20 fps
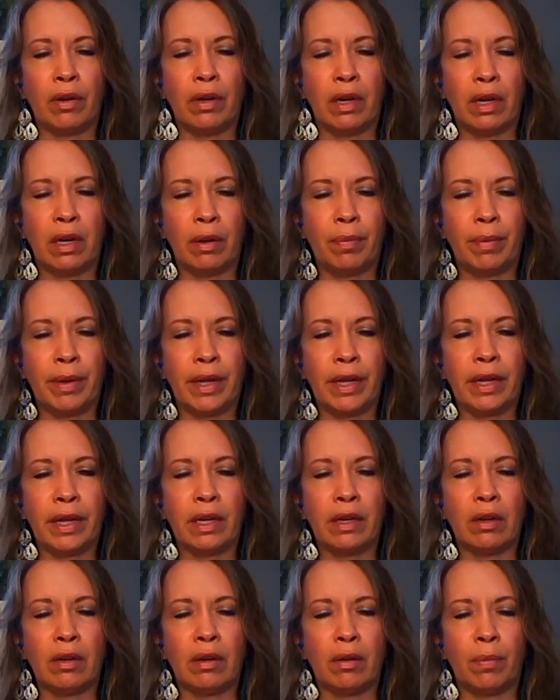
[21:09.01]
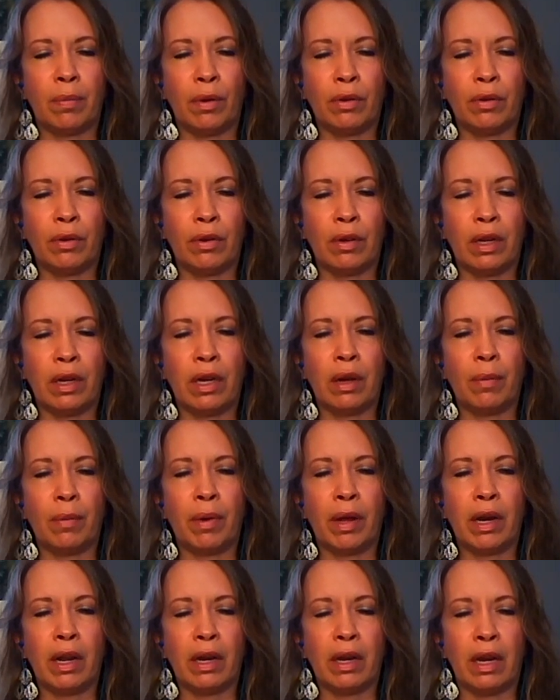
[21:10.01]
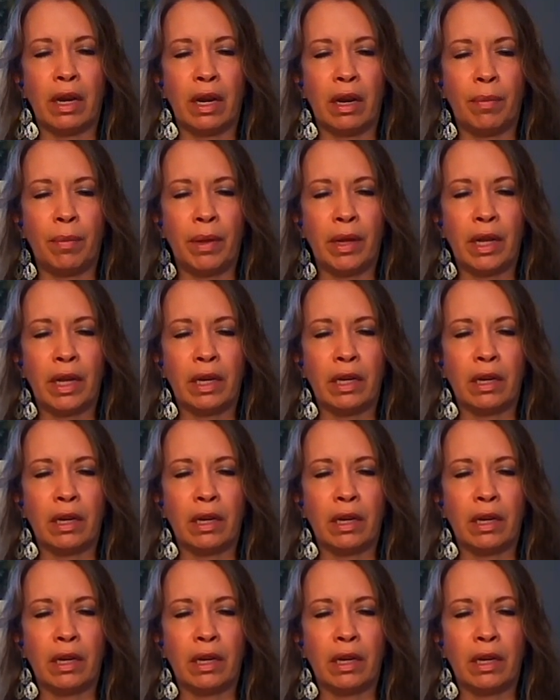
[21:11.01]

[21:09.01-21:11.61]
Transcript: the bed, the photo, the pala, the bed,